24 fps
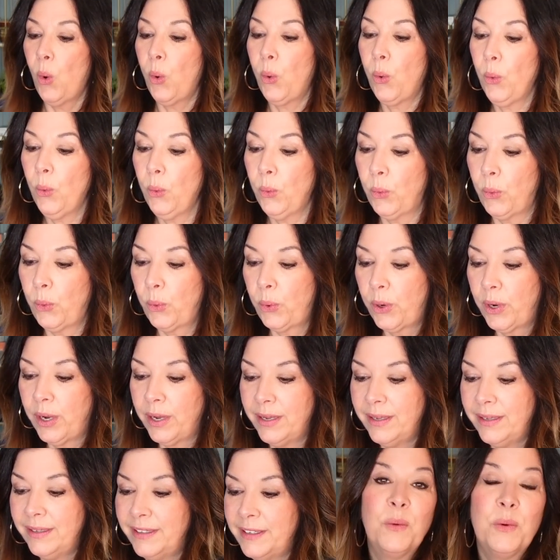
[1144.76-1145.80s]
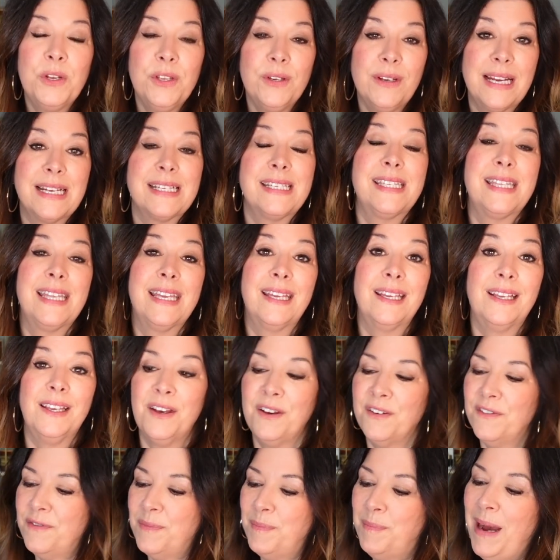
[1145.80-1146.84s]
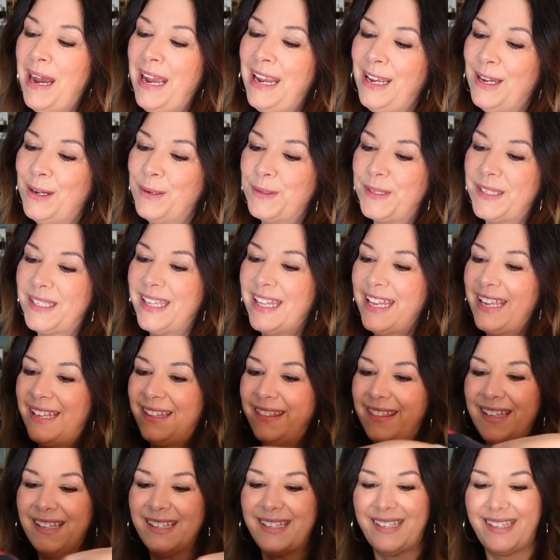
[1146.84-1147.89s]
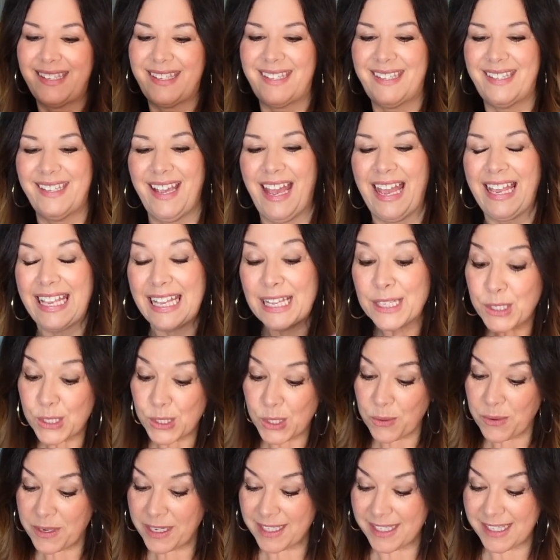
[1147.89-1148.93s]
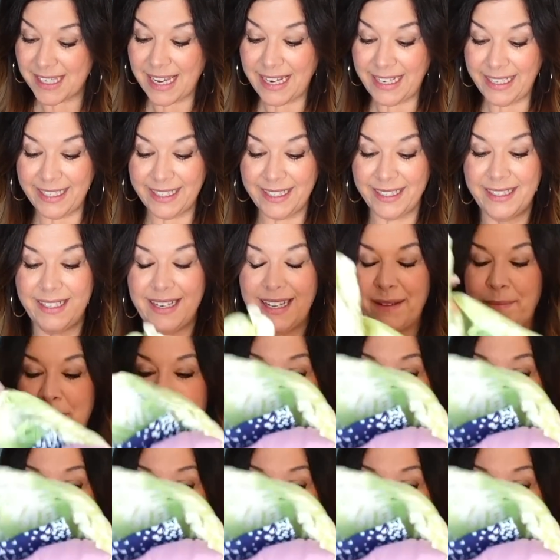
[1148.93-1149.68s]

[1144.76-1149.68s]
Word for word: Whew. What do you guys think of buyouts like this? I get so excited